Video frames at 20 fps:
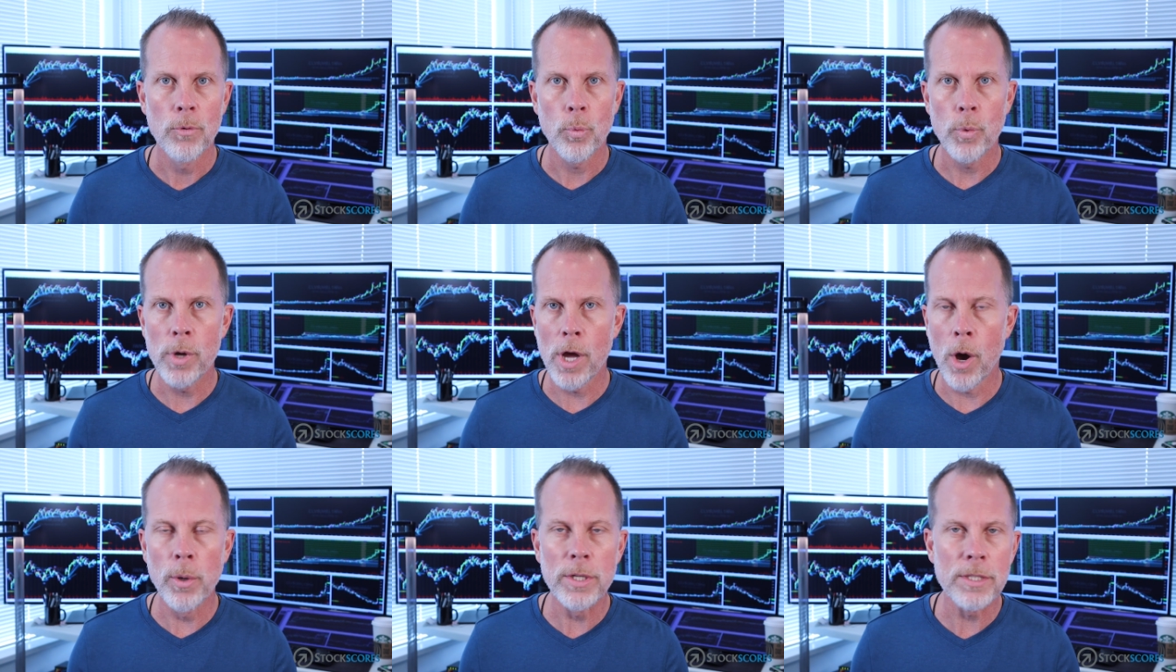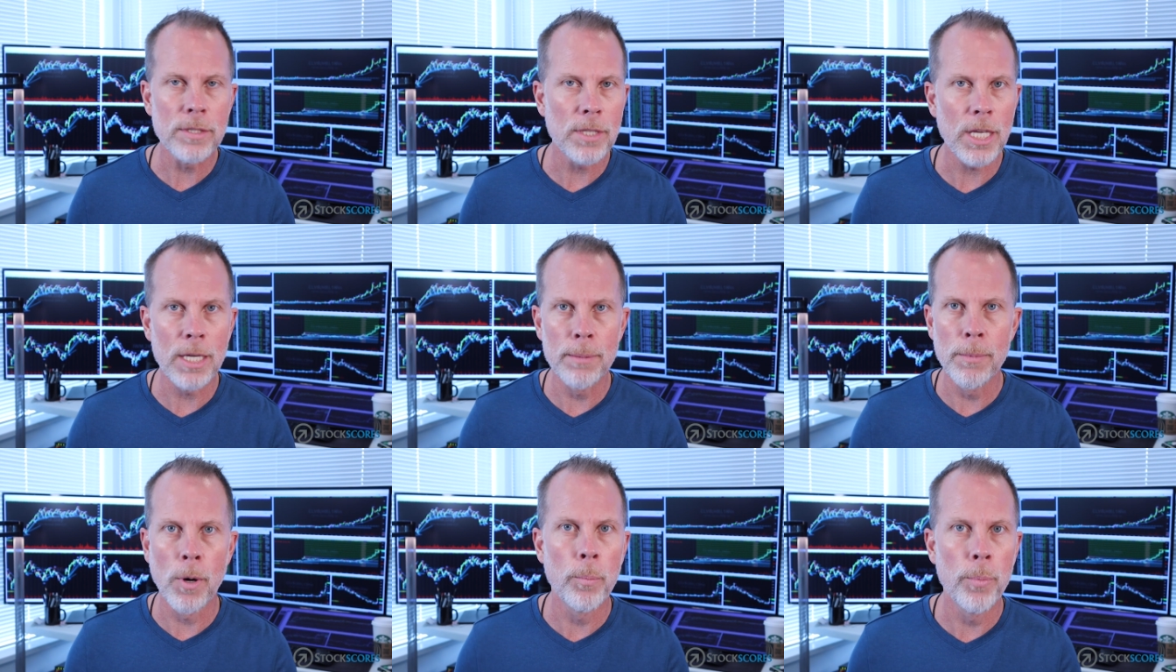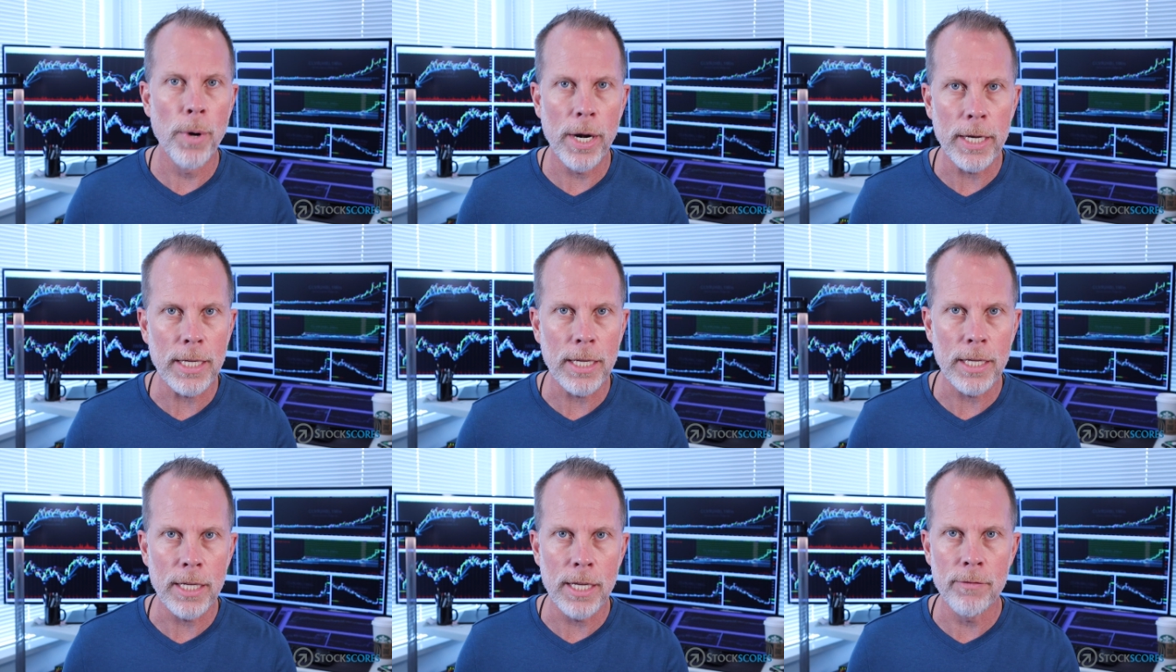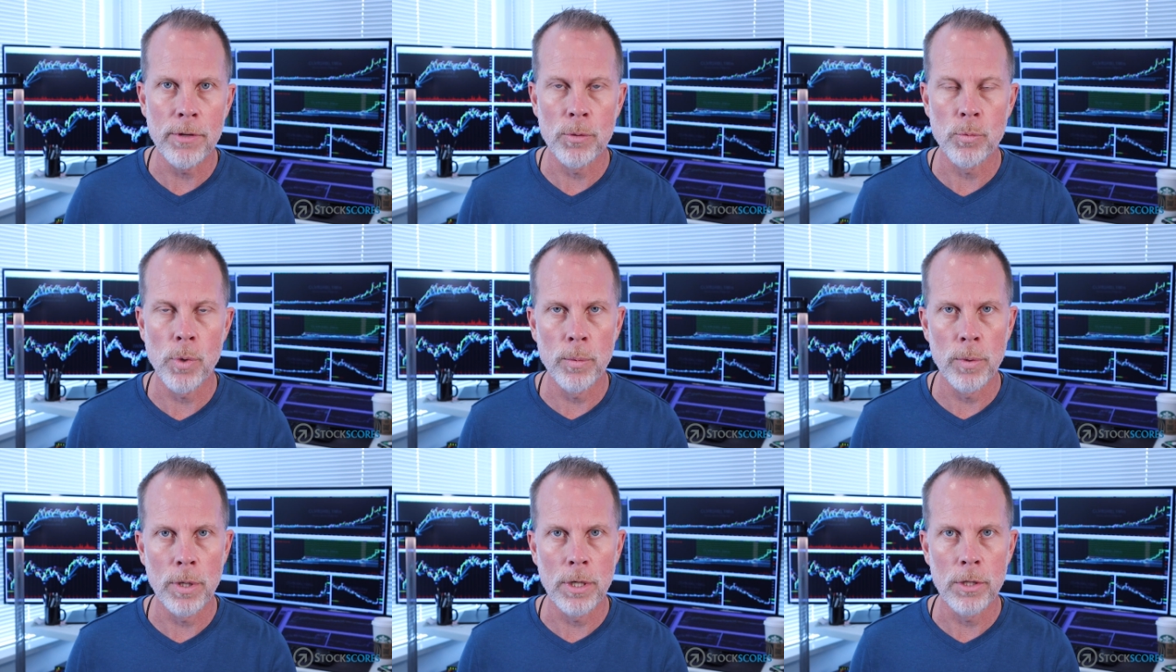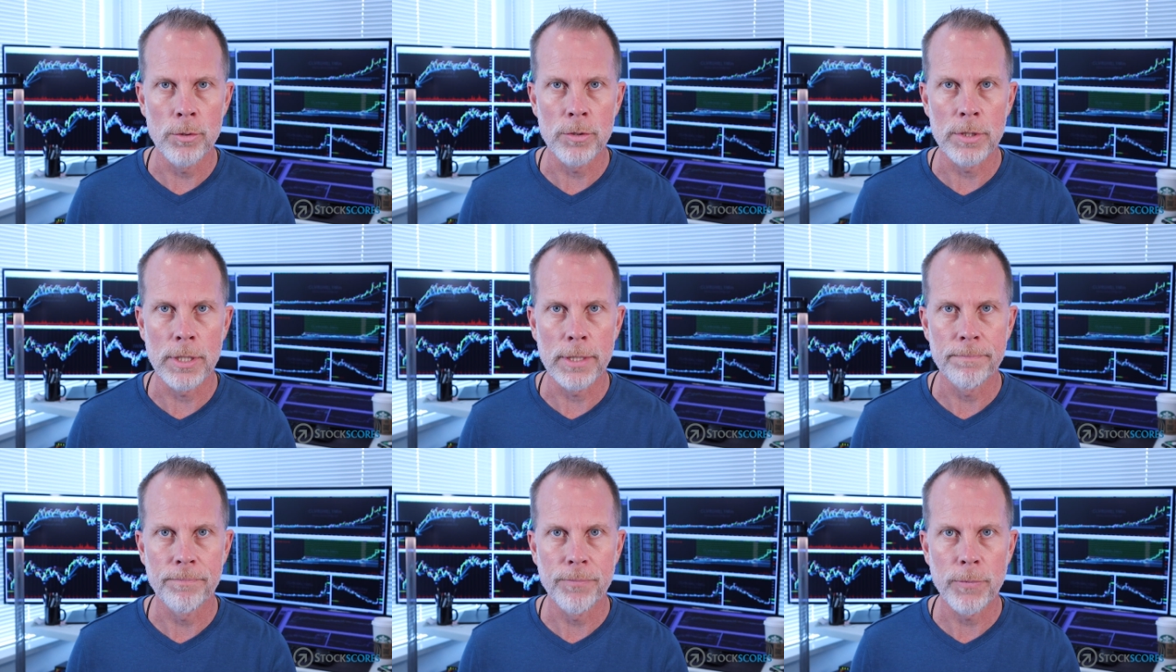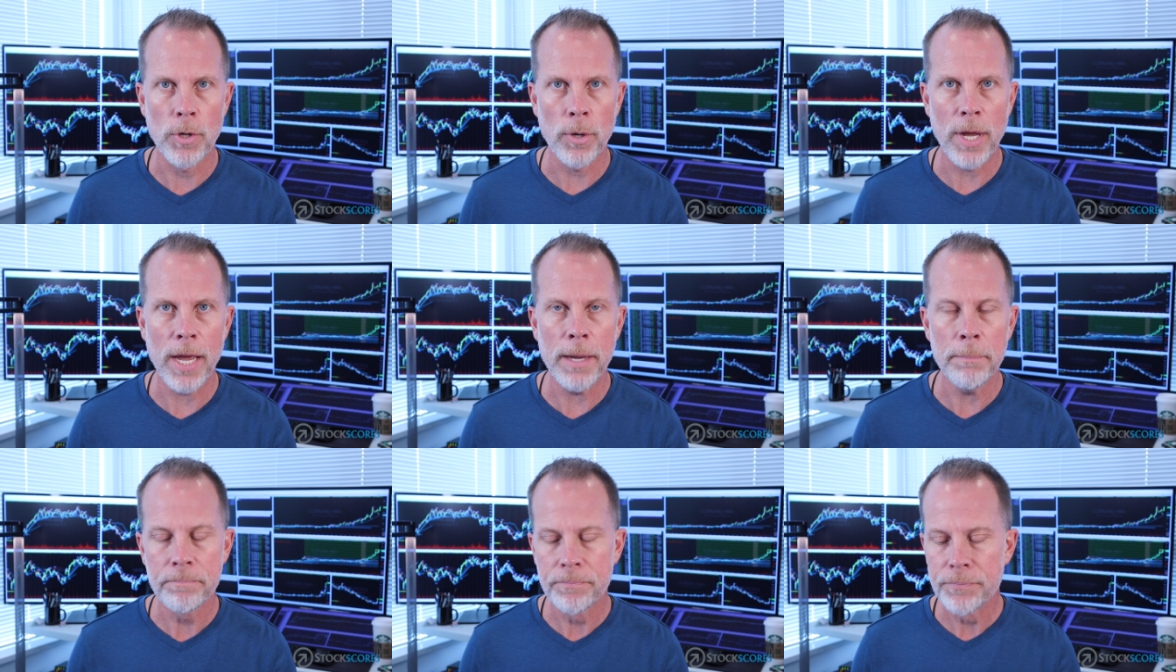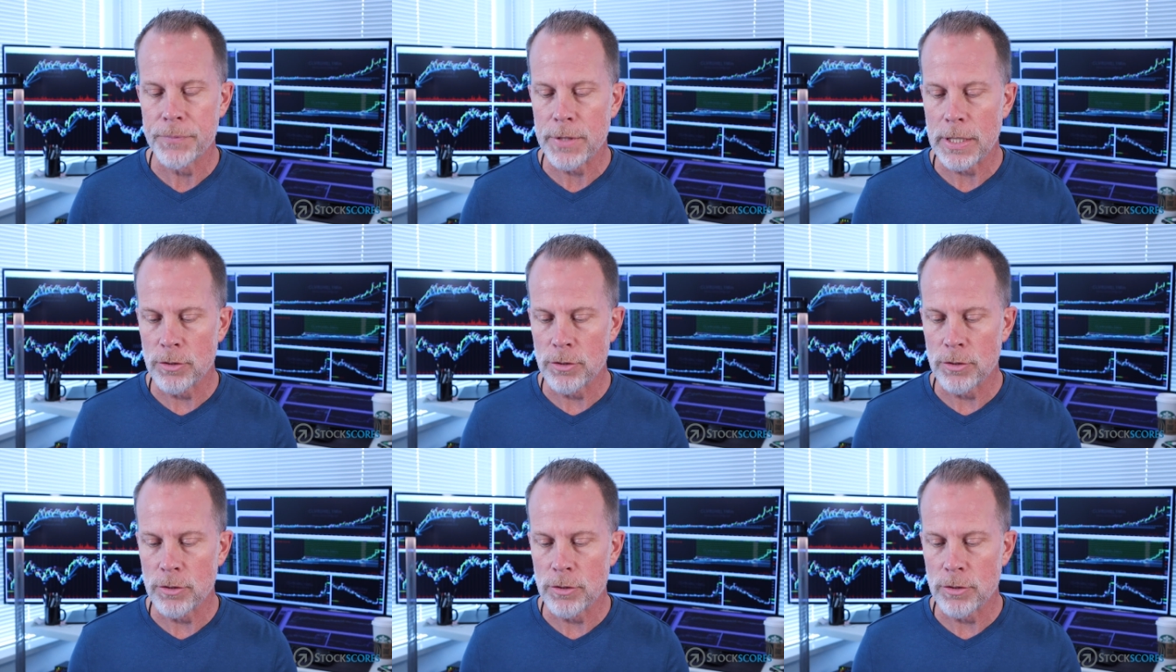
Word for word: We always think about breaking even when we're losing, okay?